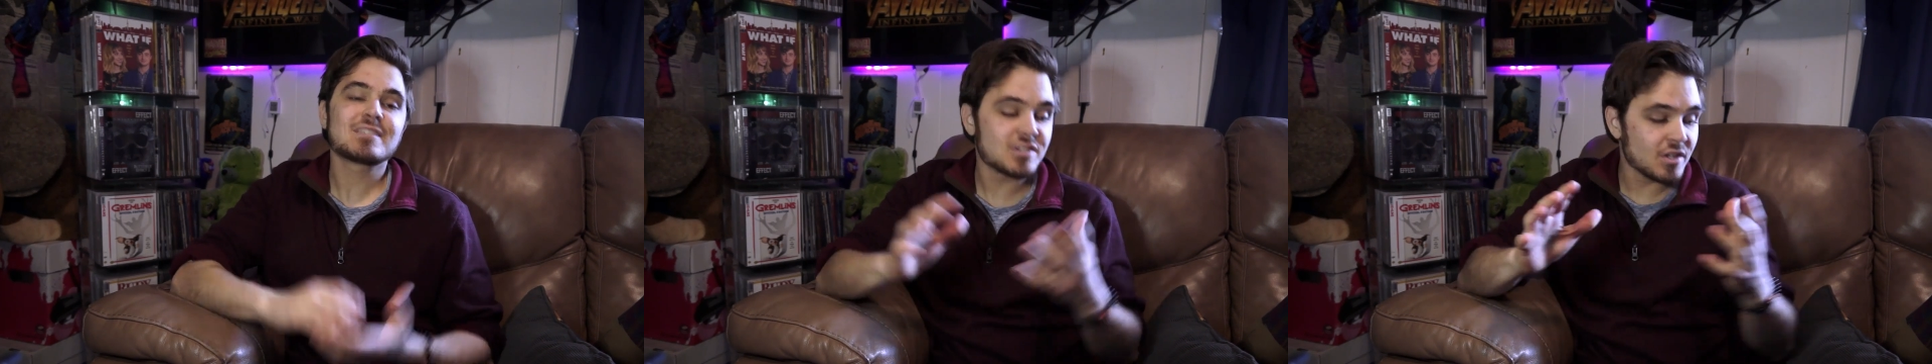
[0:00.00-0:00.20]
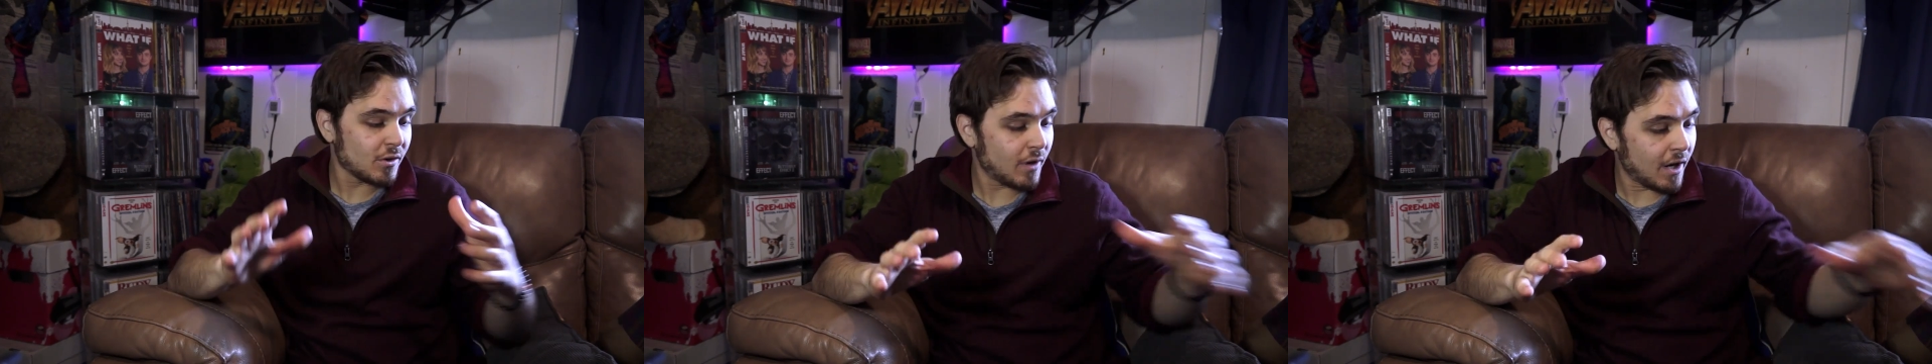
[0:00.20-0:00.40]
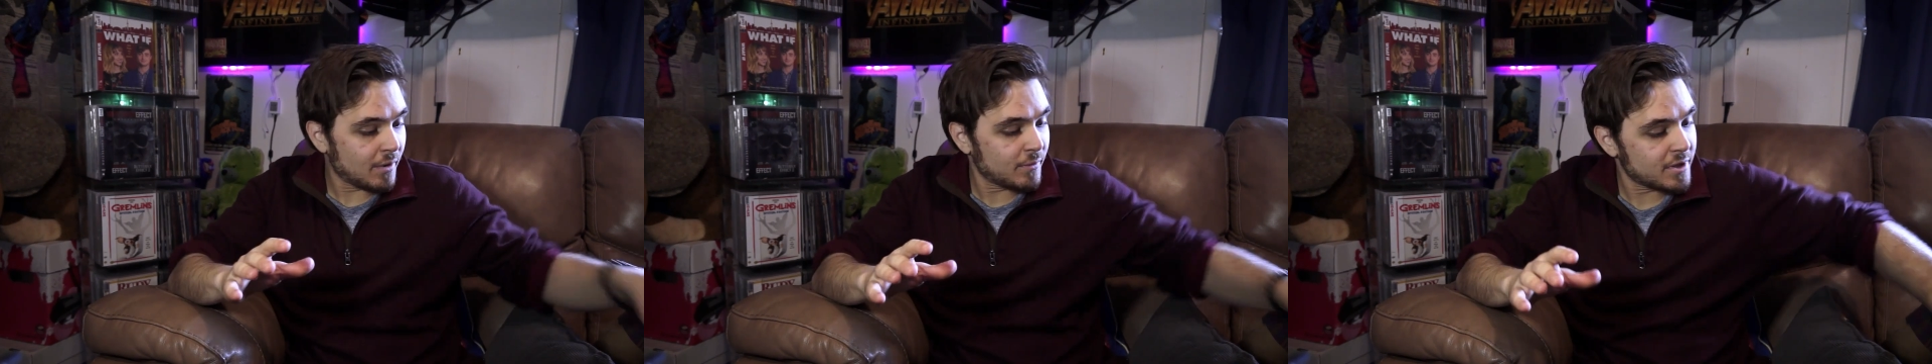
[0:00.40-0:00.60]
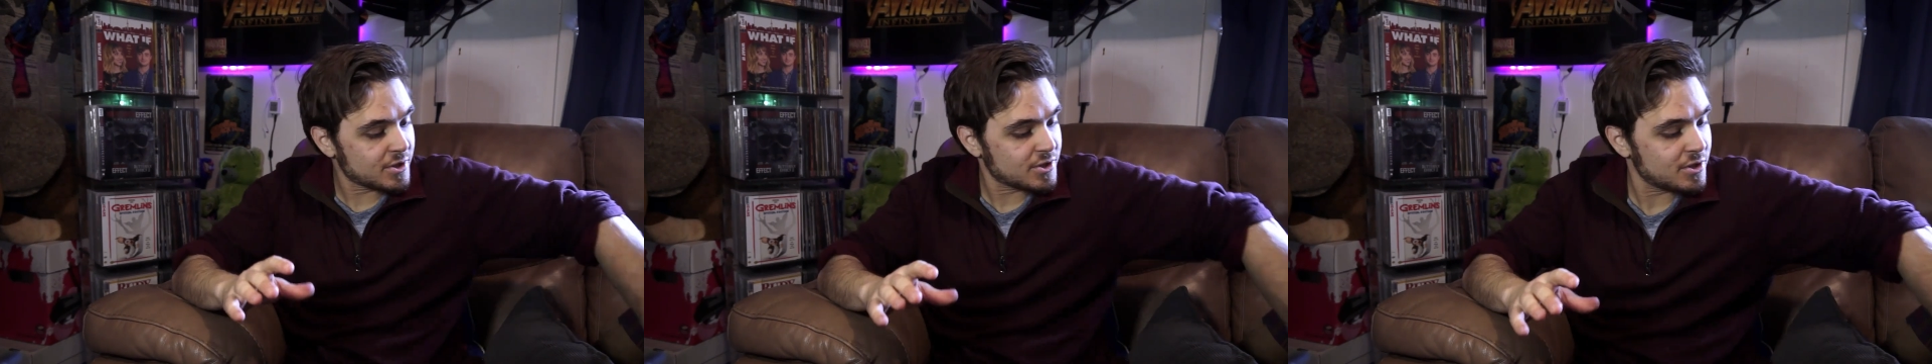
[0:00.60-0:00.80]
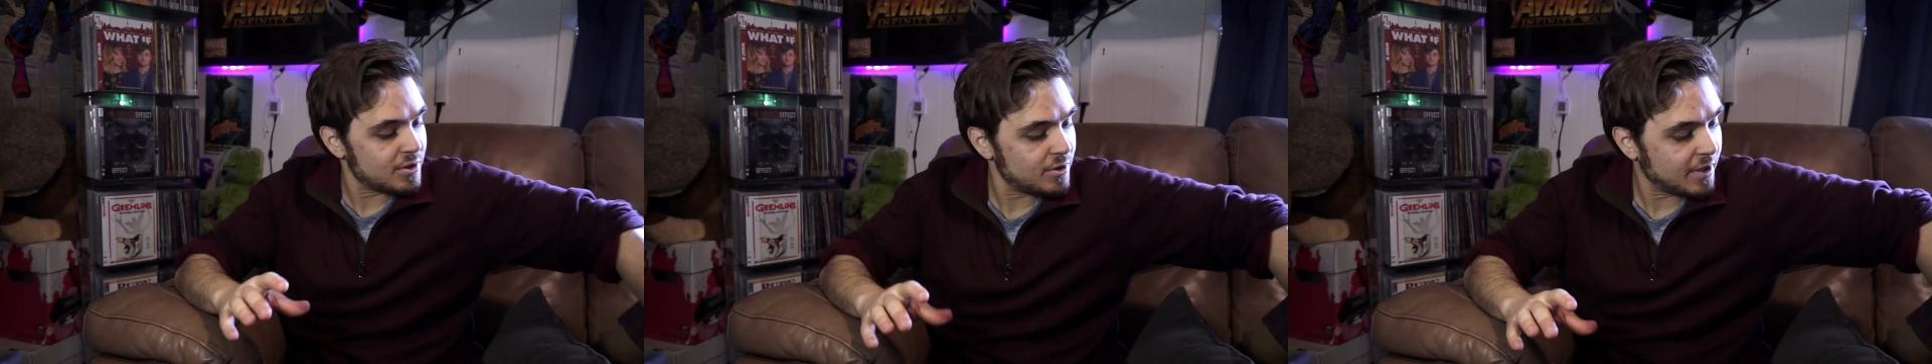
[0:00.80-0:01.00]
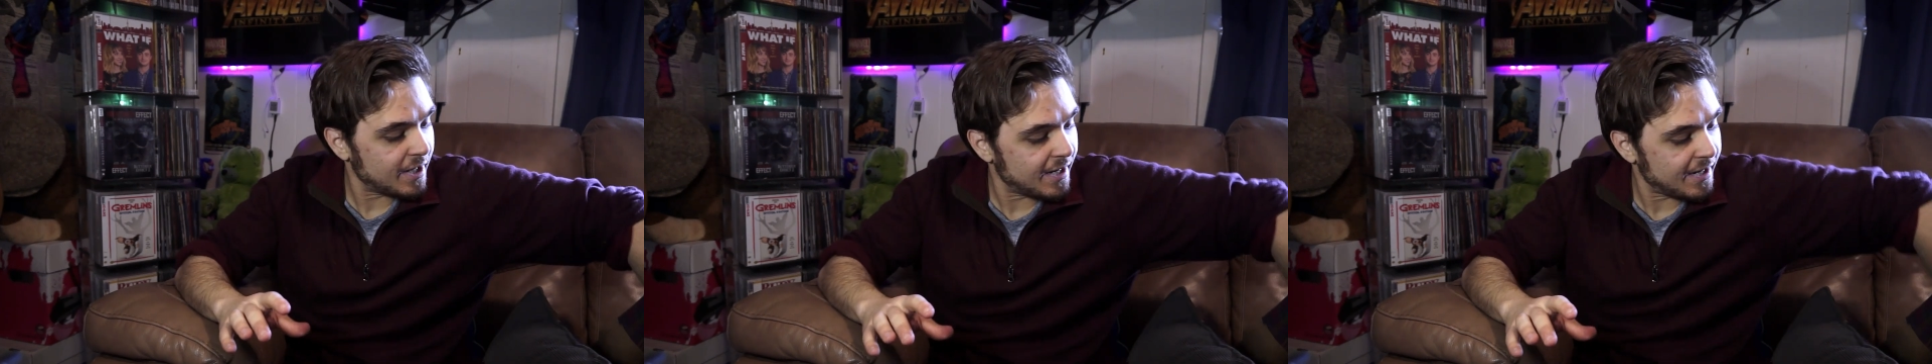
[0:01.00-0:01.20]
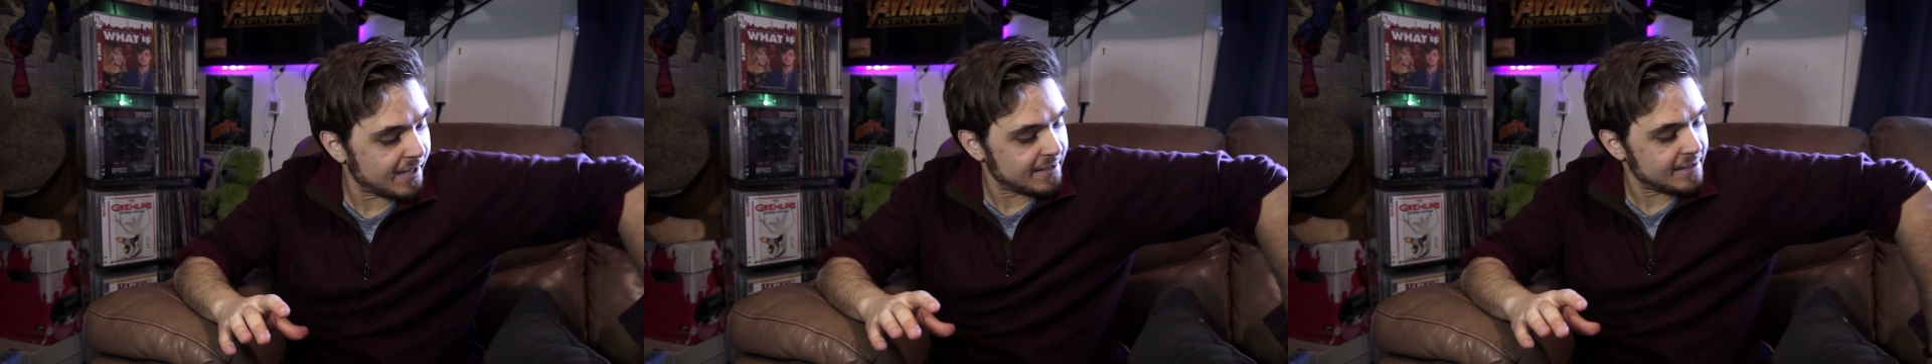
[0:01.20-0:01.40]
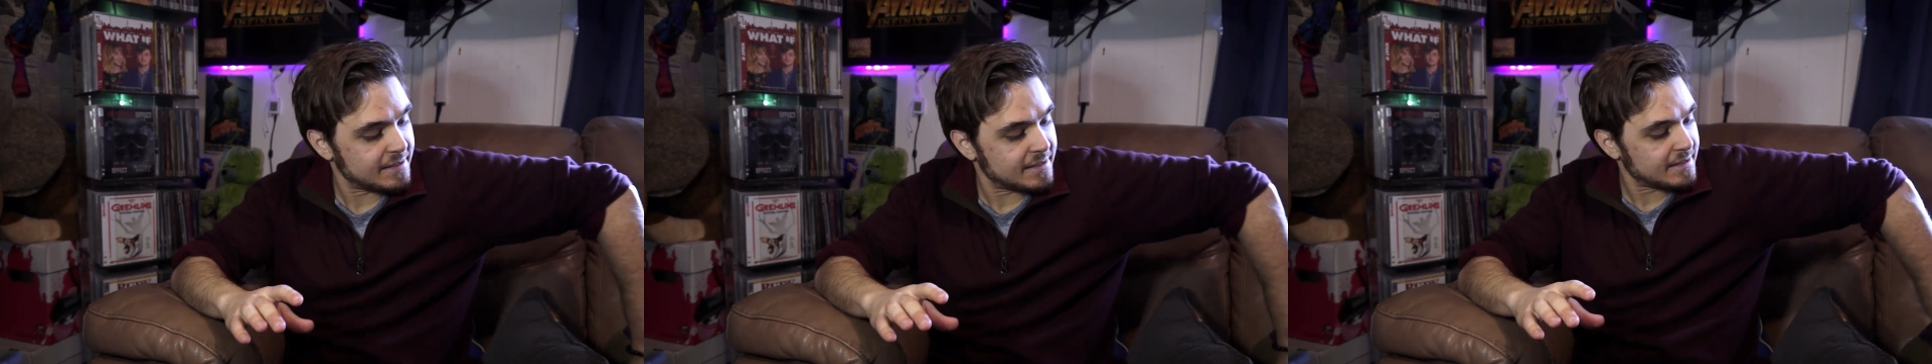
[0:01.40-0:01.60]
So I want to show you
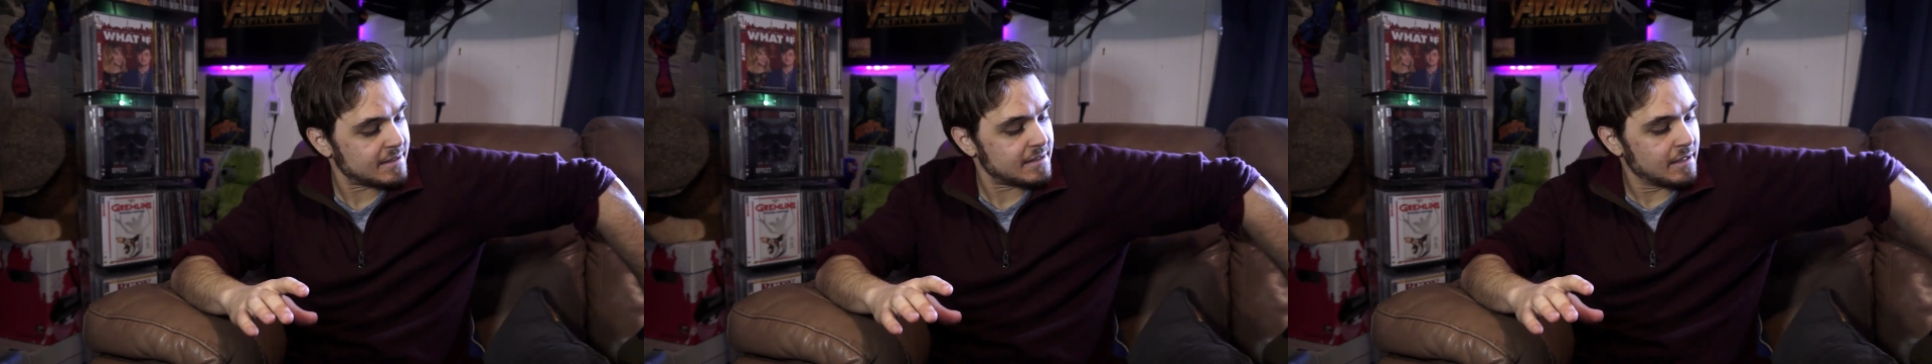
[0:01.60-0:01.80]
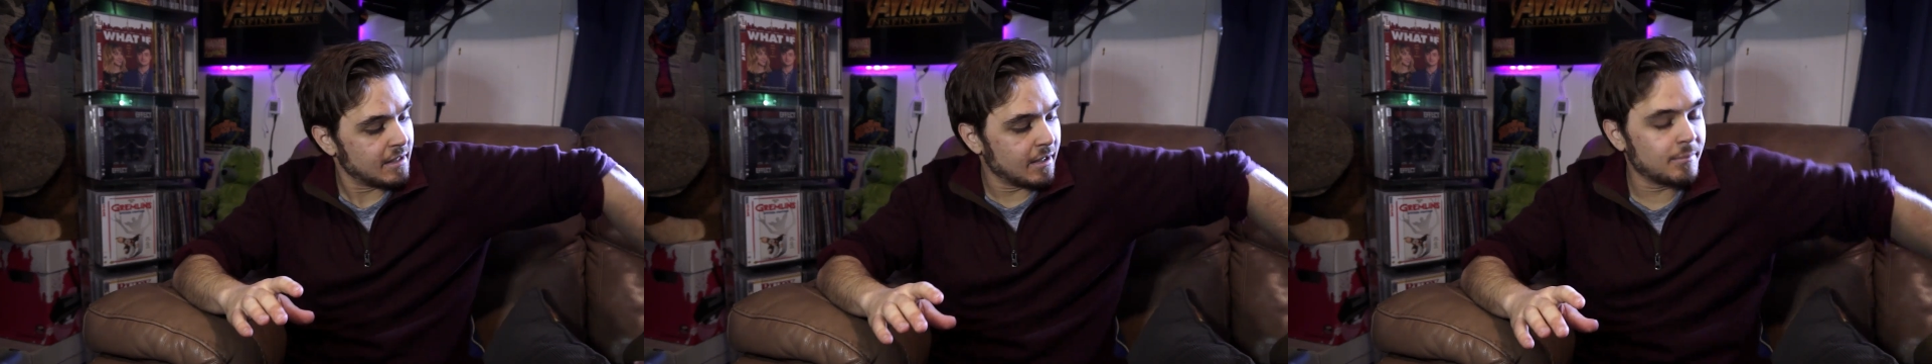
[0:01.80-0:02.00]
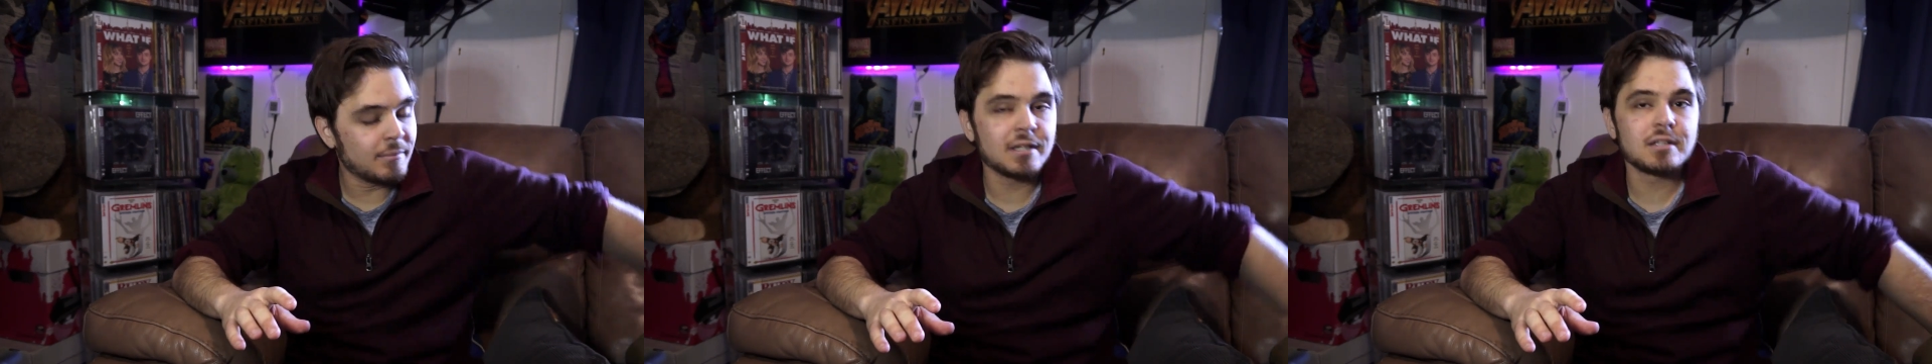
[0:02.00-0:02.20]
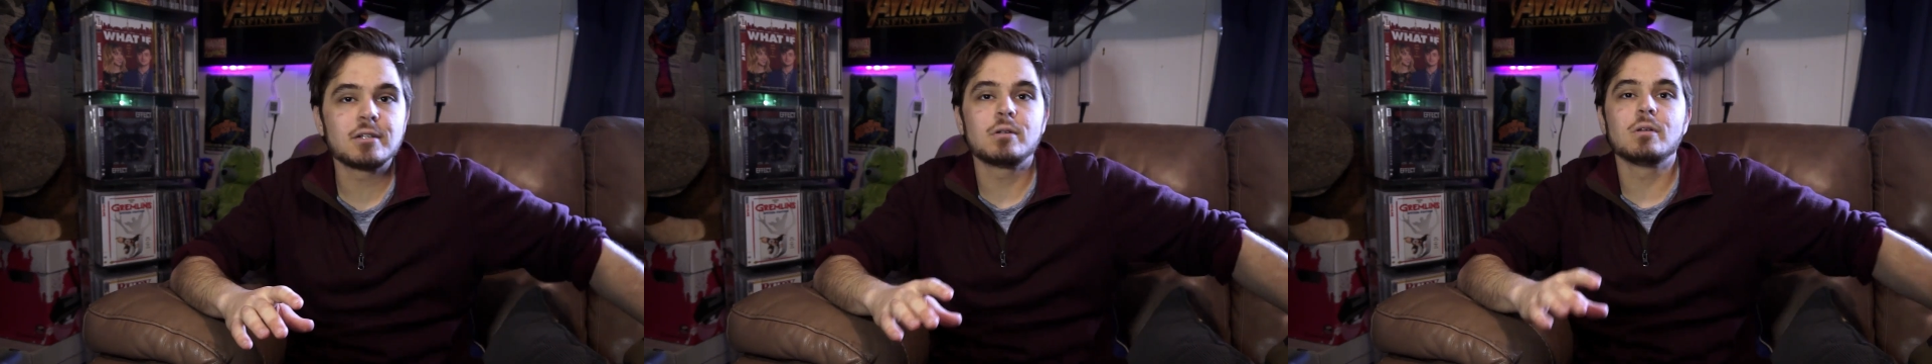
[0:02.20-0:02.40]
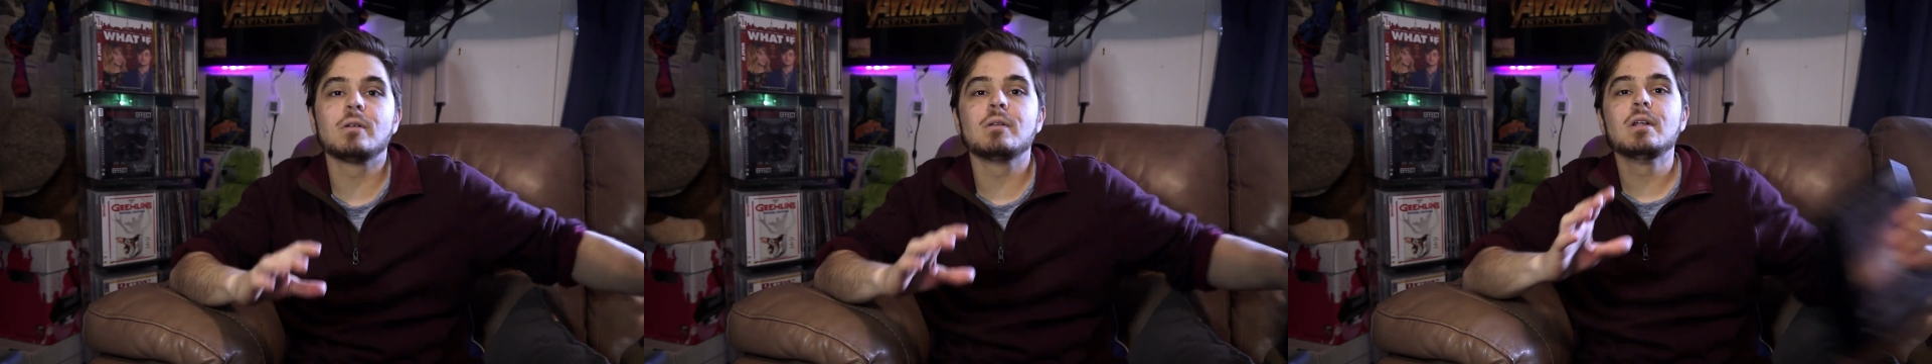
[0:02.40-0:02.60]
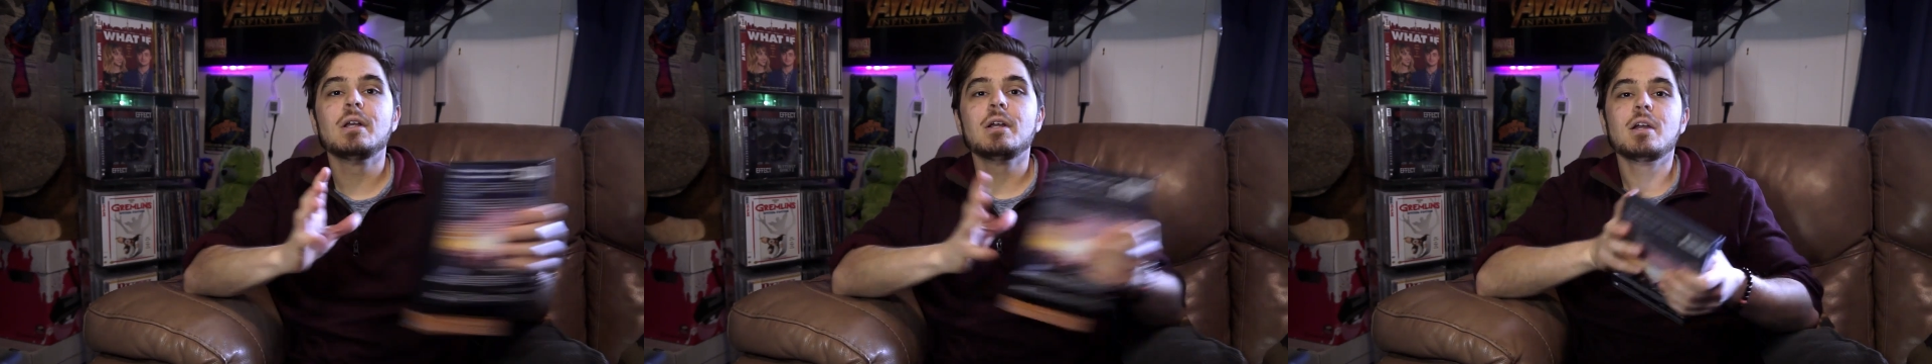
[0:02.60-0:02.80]
guys my little